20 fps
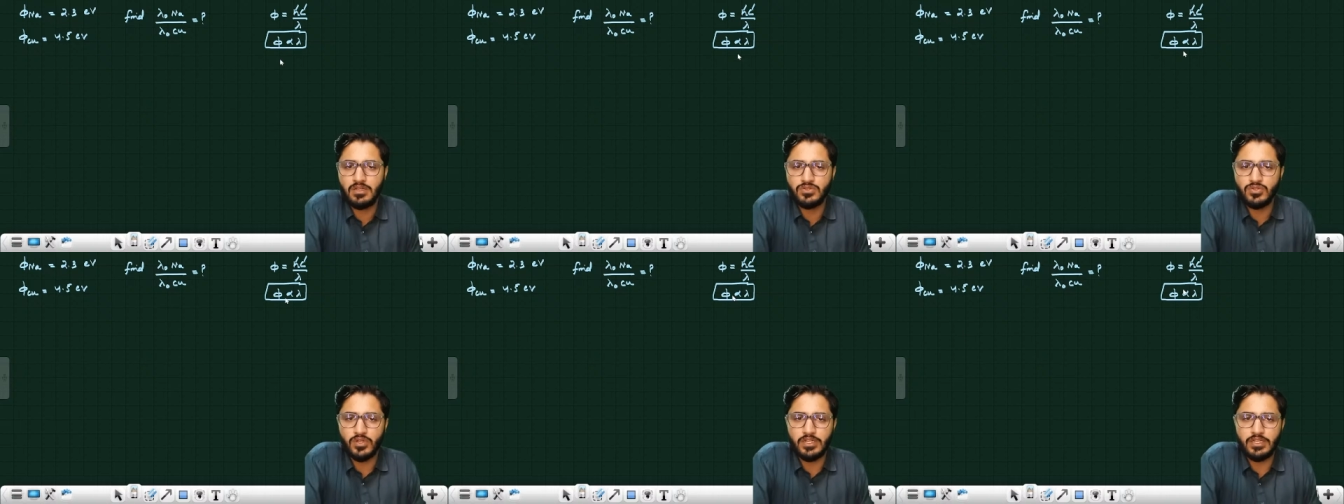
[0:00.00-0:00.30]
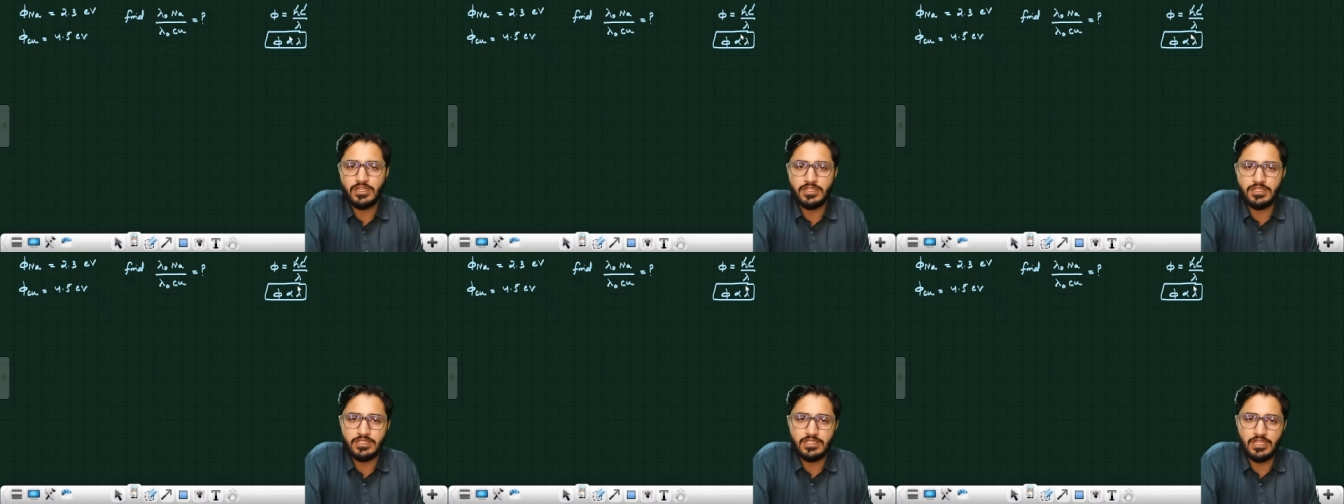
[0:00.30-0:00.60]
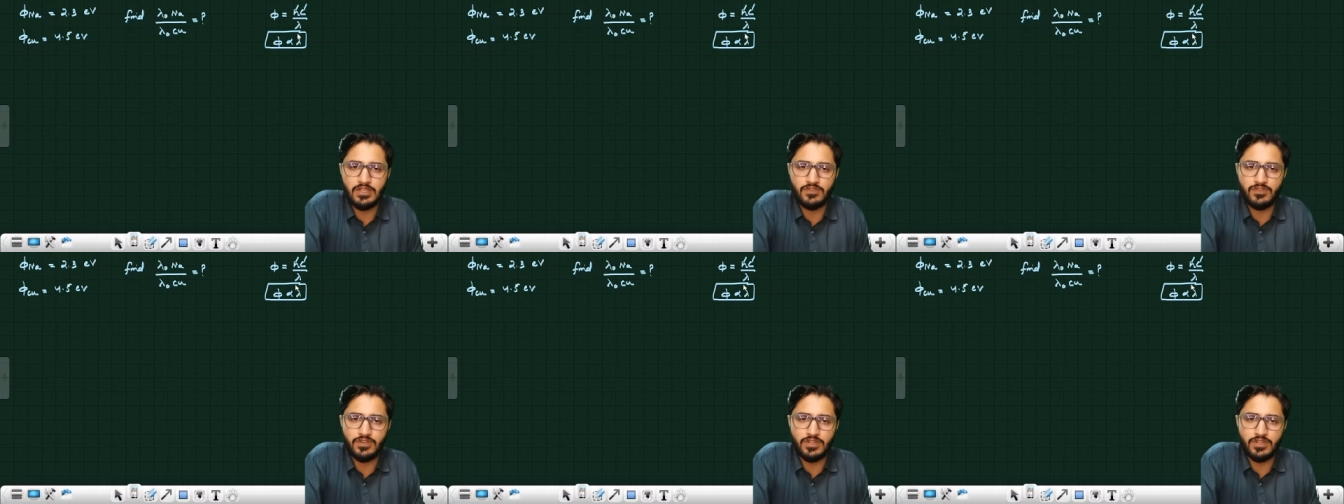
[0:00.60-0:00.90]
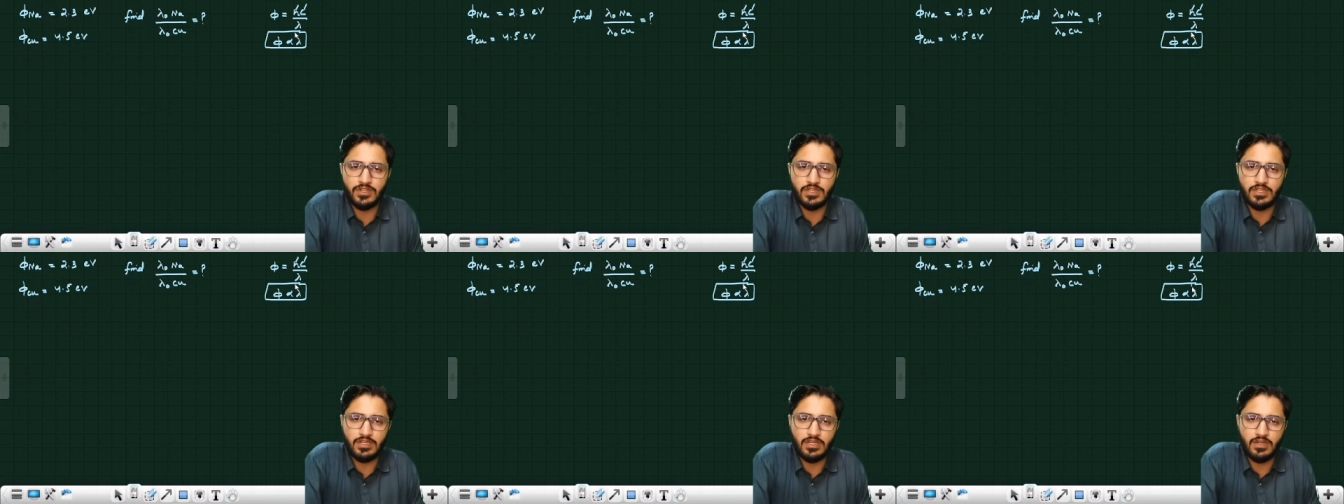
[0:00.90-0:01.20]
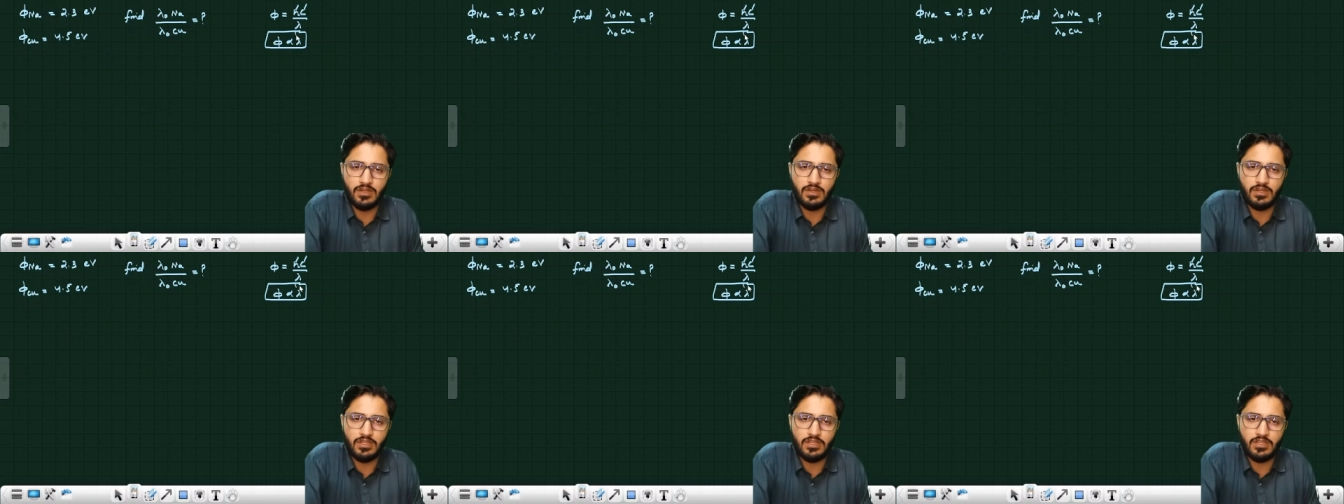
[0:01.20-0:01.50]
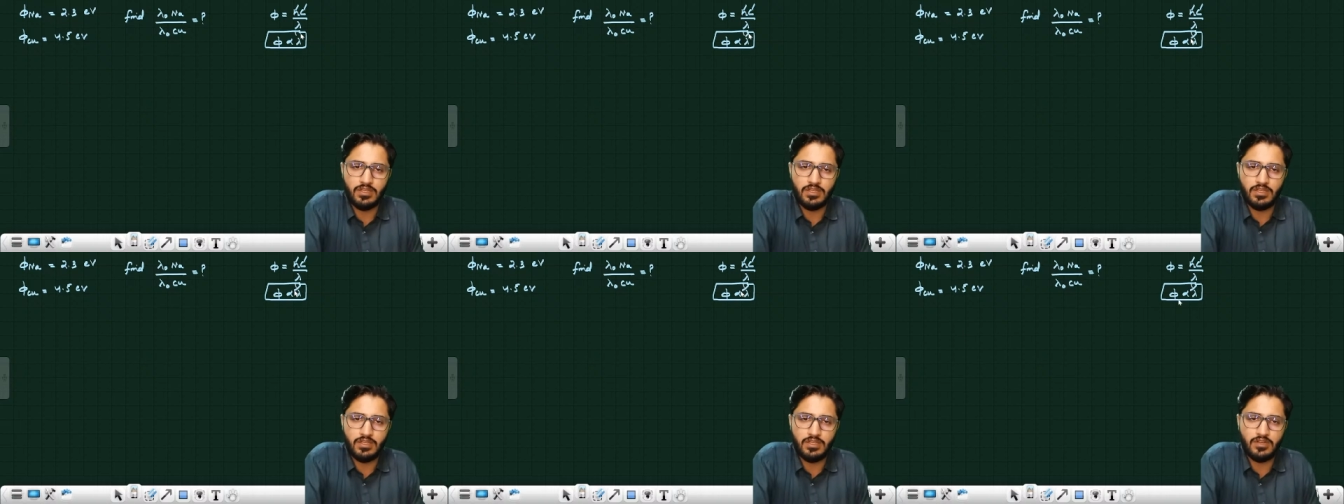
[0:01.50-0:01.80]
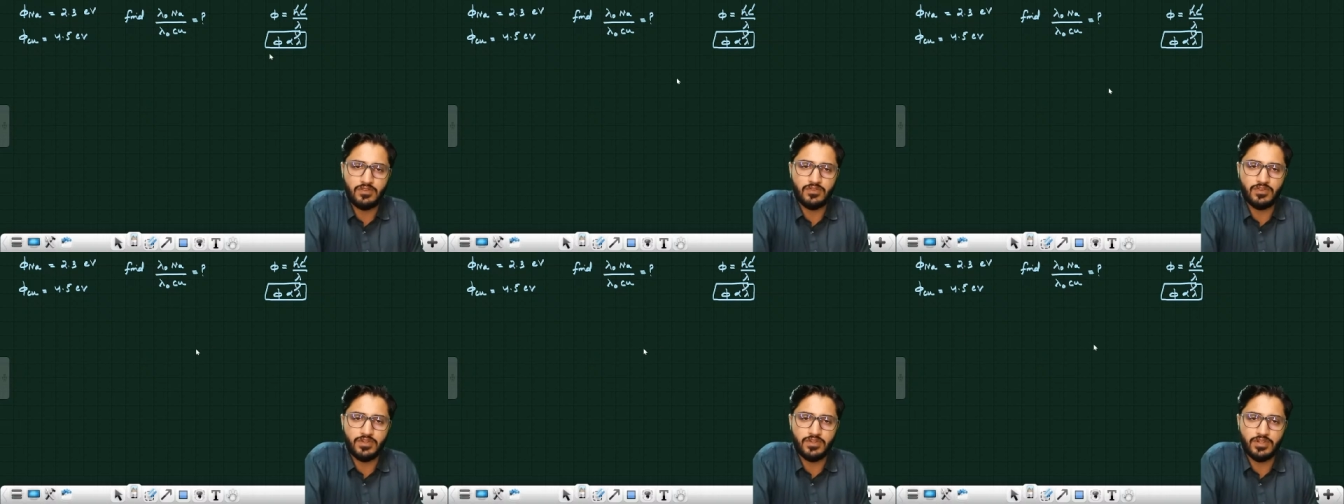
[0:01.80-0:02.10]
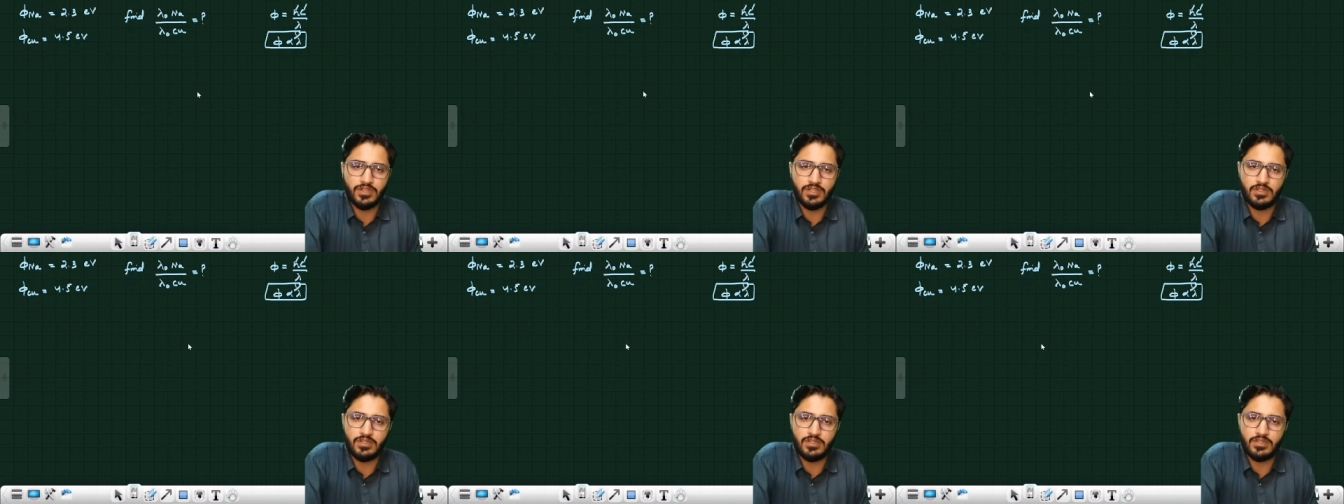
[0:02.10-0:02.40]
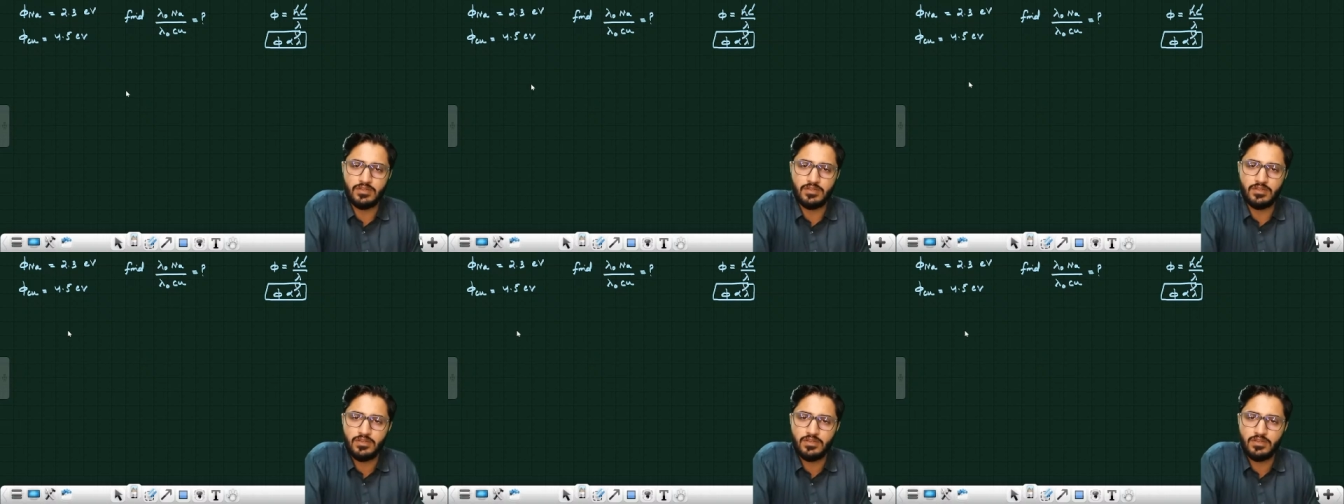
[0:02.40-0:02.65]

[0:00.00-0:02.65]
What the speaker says: Sorry, it is inversely now. Inversely.